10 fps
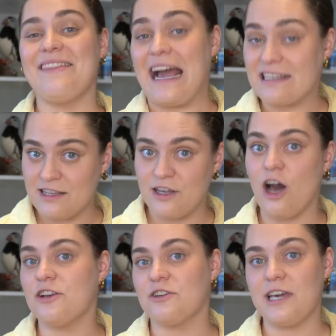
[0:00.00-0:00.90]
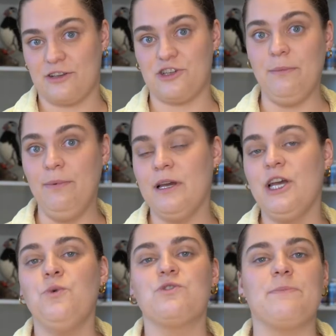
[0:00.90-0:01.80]
The Icelandic hot dog ketchup
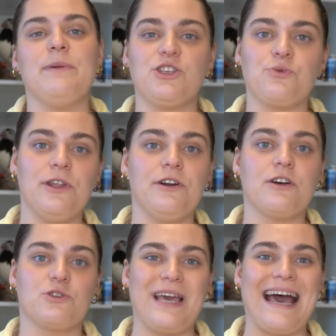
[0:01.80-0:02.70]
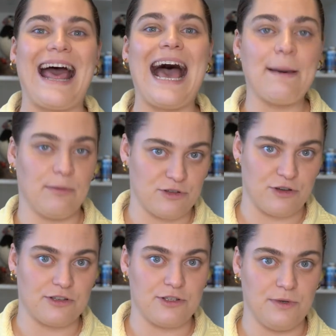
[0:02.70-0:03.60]
was a bit sweeter because we add
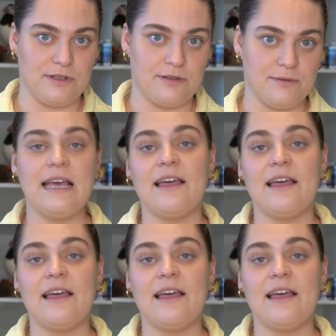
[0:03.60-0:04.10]
applesauce to it.